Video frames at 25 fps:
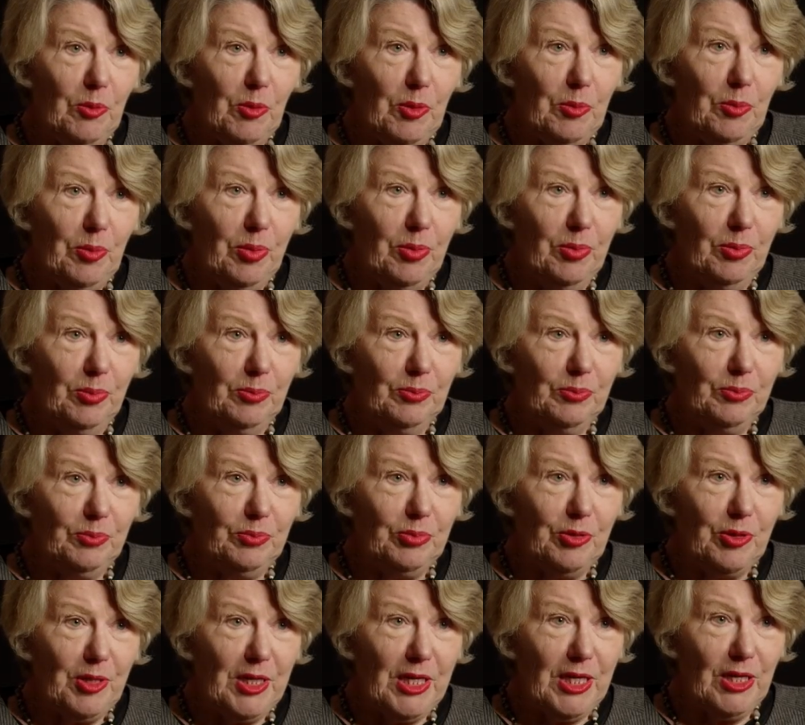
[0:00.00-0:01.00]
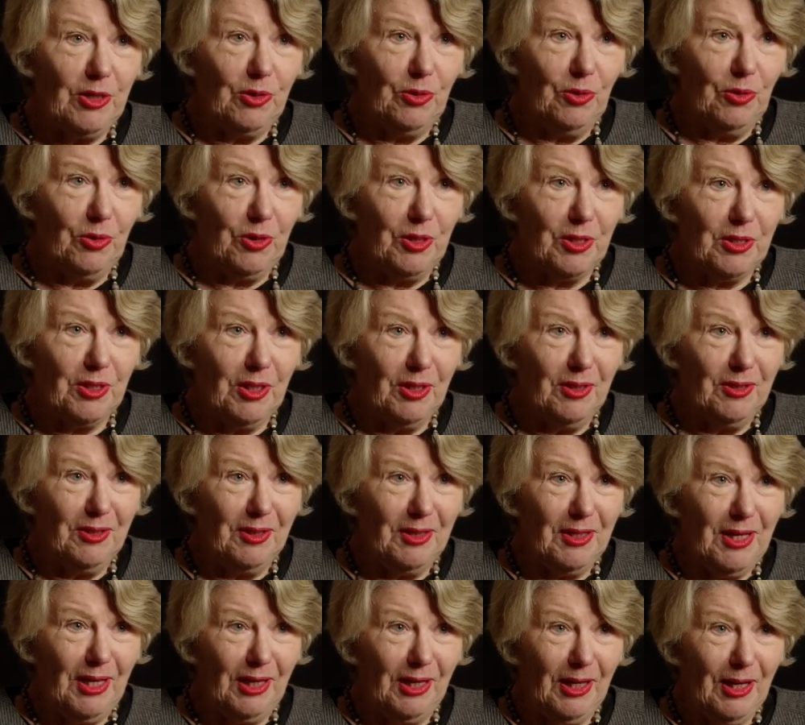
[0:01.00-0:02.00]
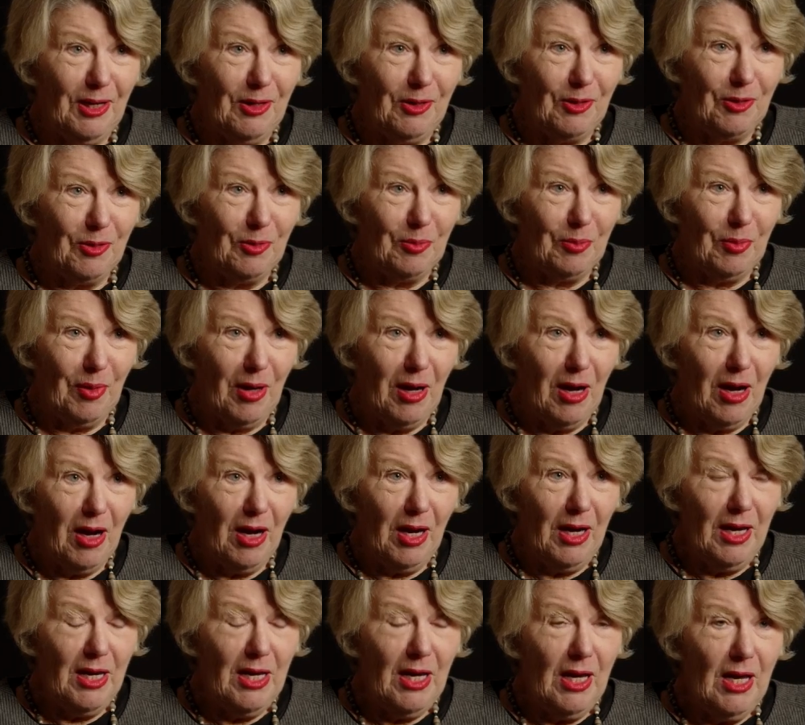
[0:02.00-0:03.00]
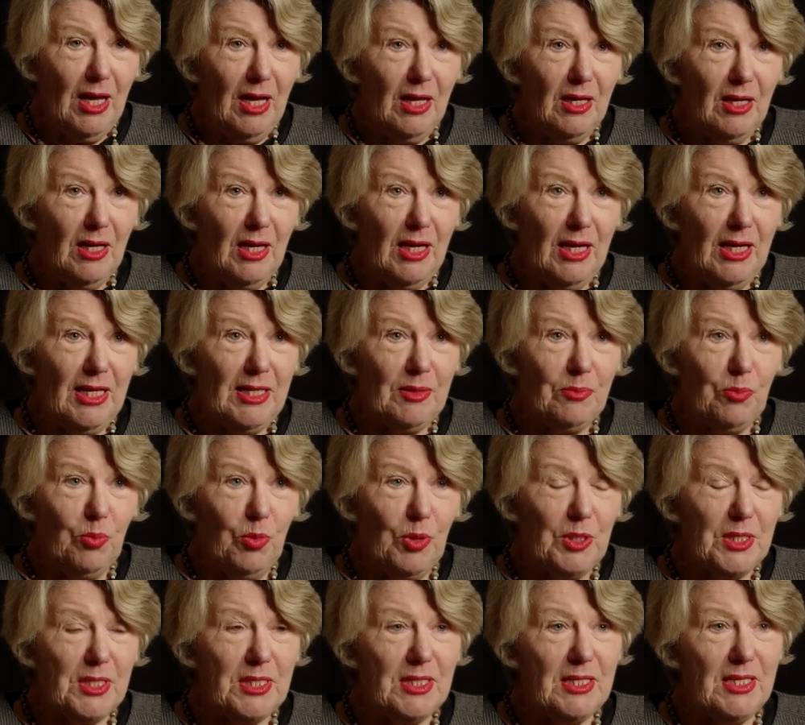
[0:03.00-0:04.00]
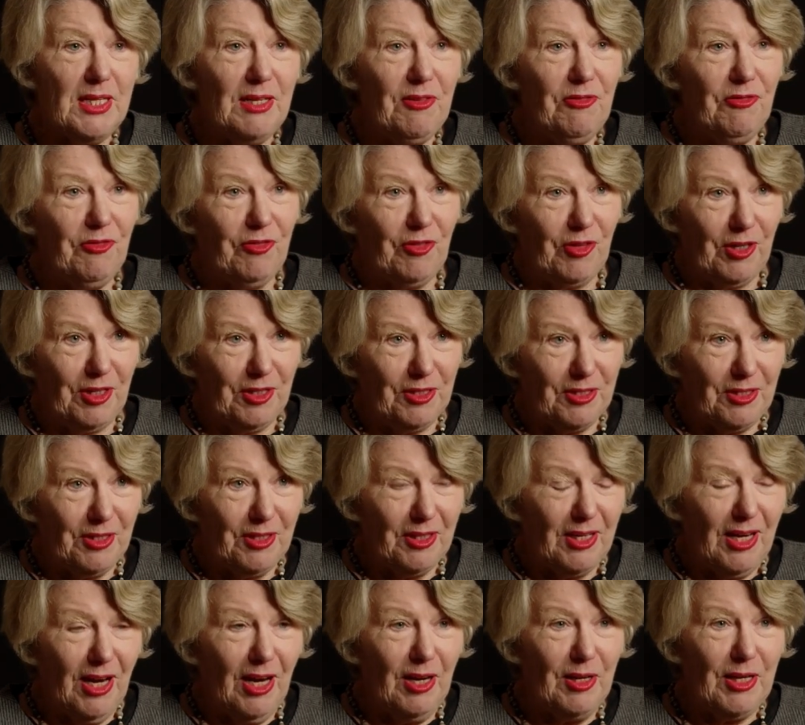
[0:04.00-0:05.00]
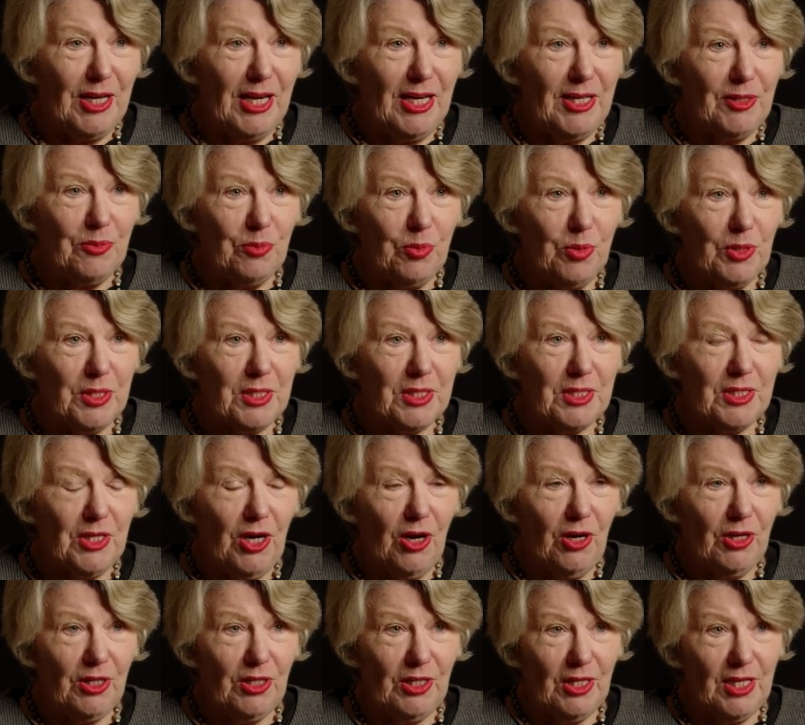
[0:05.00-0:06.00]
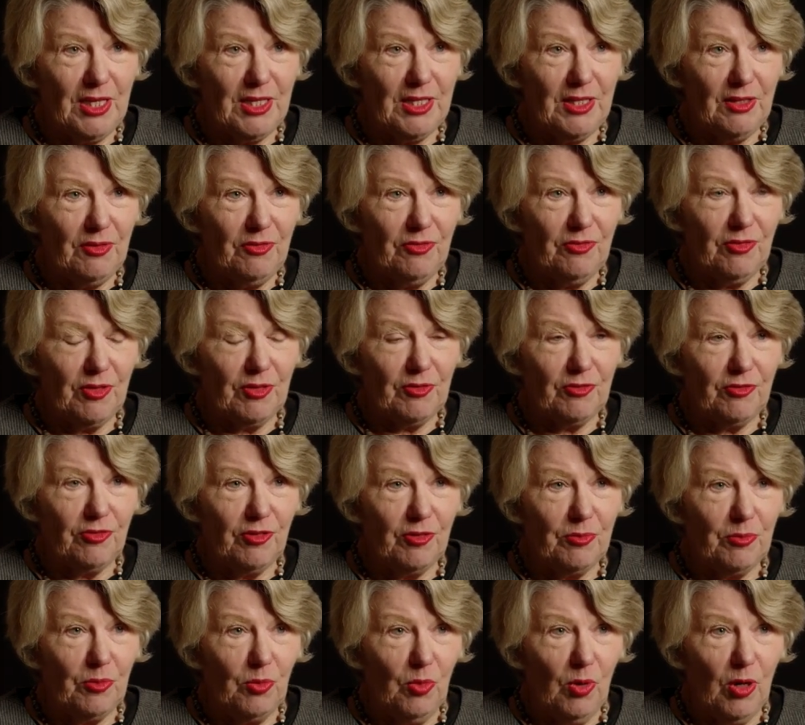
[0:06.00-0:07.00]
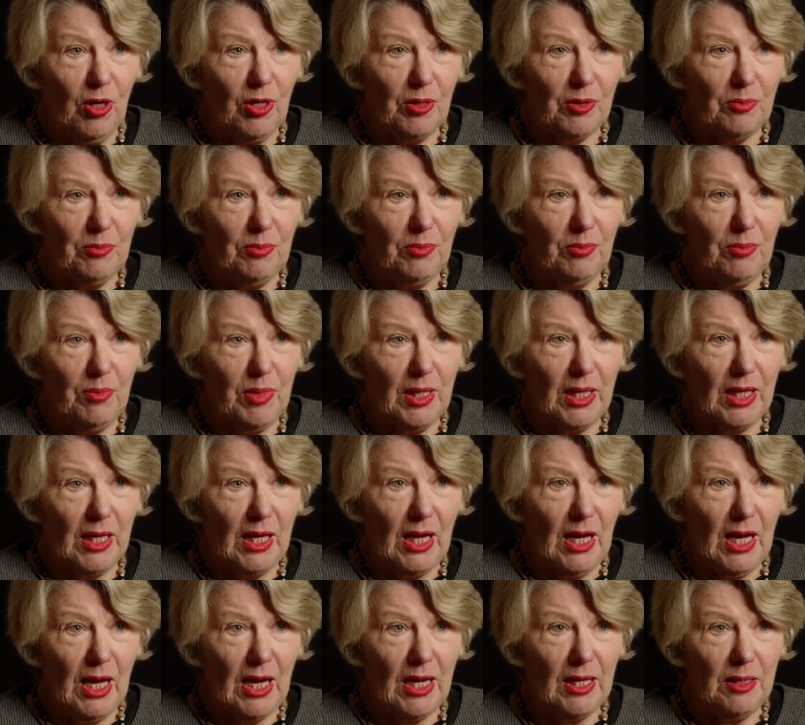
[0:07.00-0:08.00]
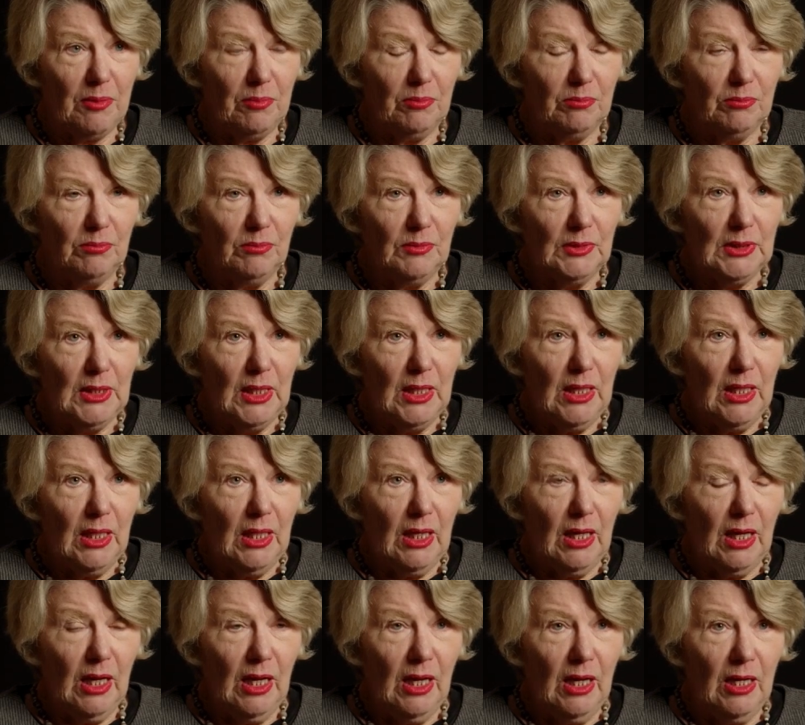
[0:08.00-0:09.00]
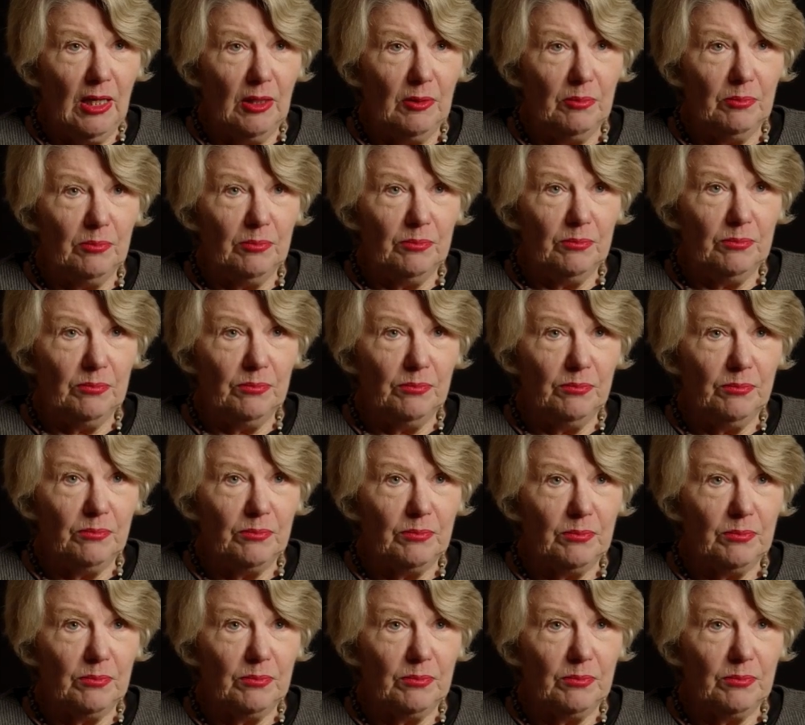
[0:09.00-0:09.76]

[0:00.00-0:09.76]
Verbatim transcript: were p- pretty good at hello, goodbye. It was different. I, it was totally different from what became um,